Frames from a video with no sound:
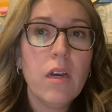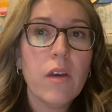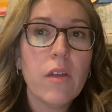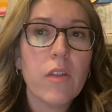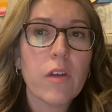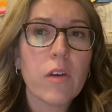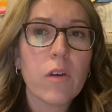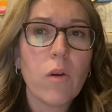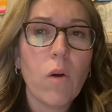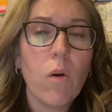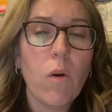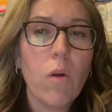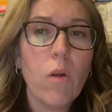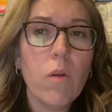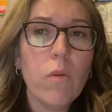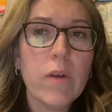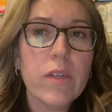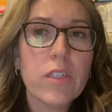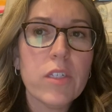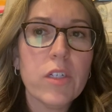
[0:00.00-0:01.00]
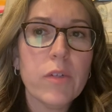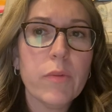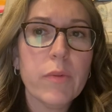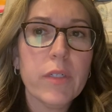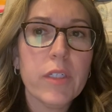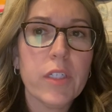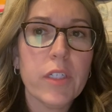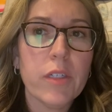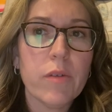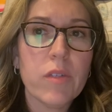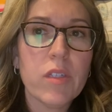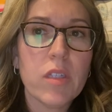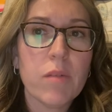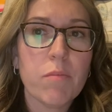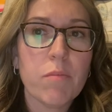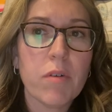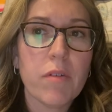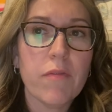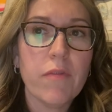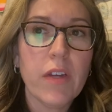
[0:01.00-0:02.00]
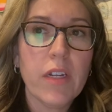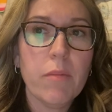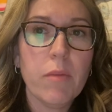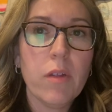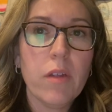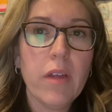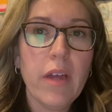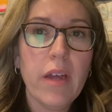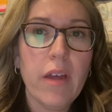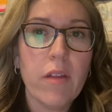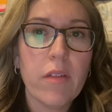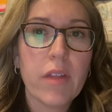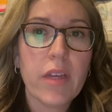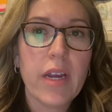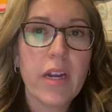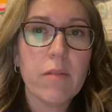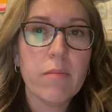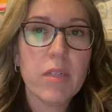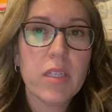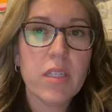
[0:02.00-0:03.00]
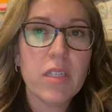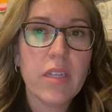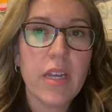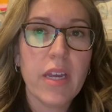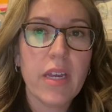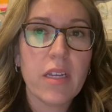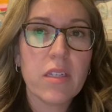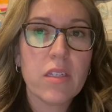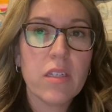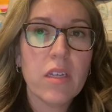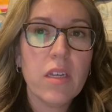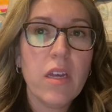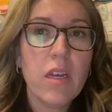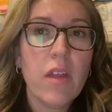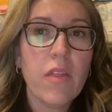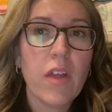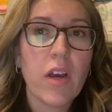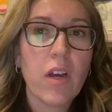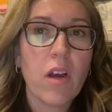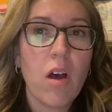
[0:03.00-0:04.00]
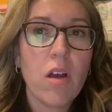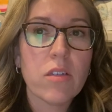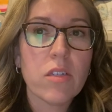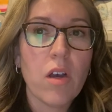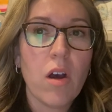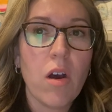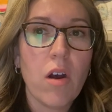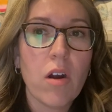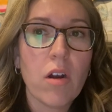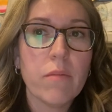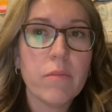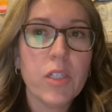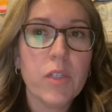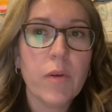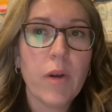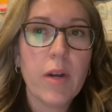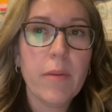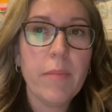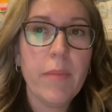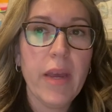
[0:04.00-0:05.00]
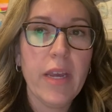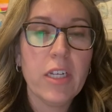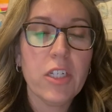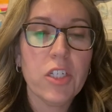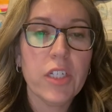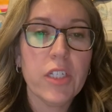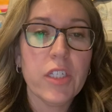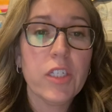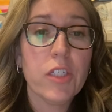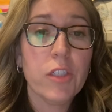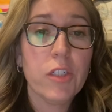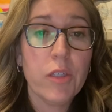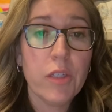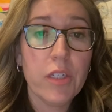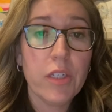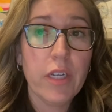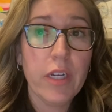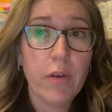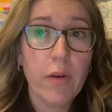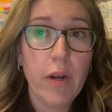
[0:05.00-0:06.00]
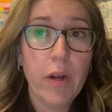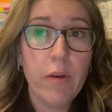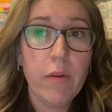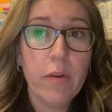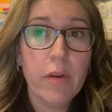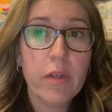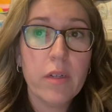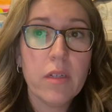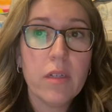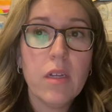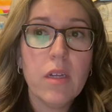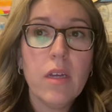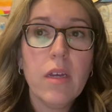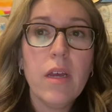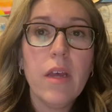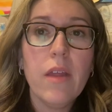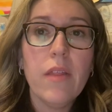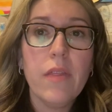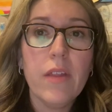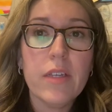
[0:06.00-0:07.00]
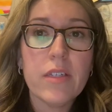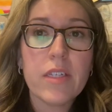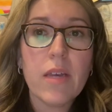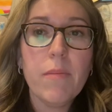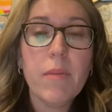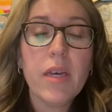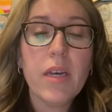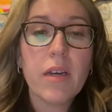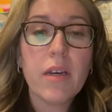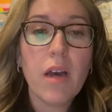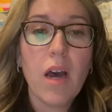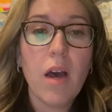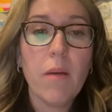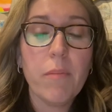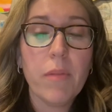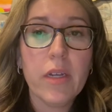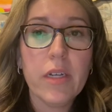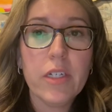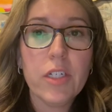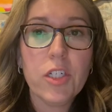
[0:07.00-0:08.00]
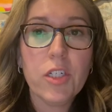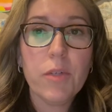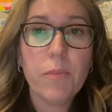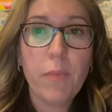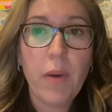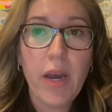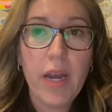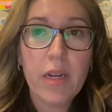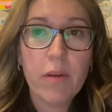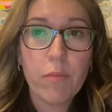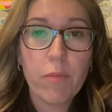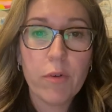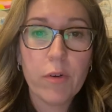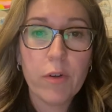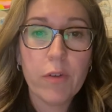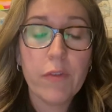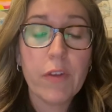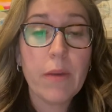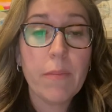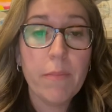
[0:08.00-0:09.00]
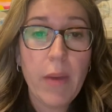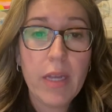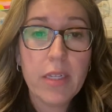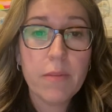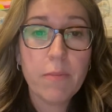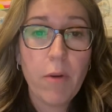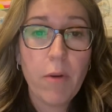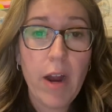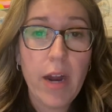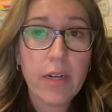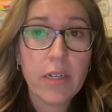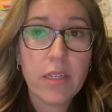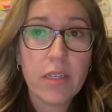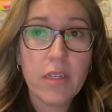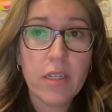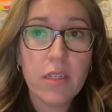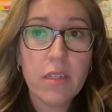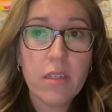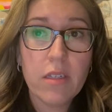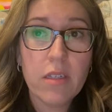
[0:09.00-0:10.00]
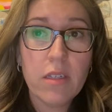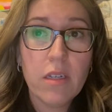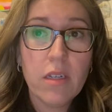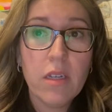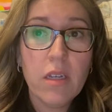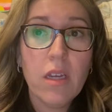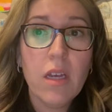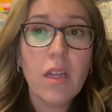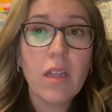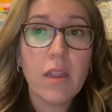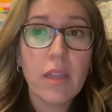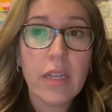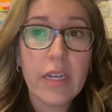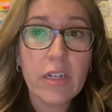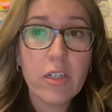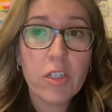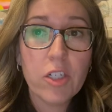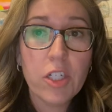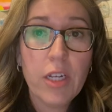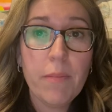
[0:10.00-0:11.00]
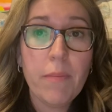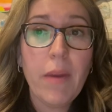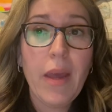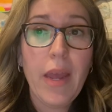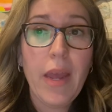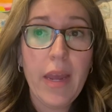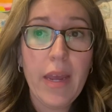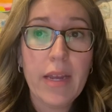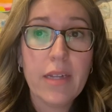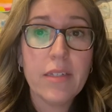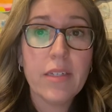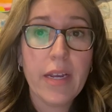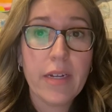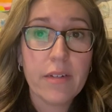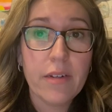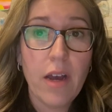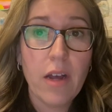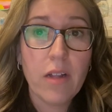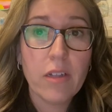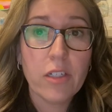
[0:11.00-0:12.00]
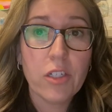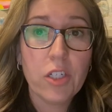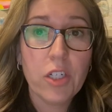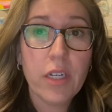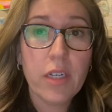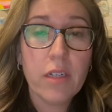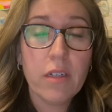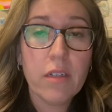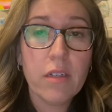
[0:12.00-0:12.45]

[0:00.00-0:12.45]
The goal was to reduce the preventable healthcare mistakes that cause harm to our patients to zero. This can be accomplished by improving best practices, leadership, and technology.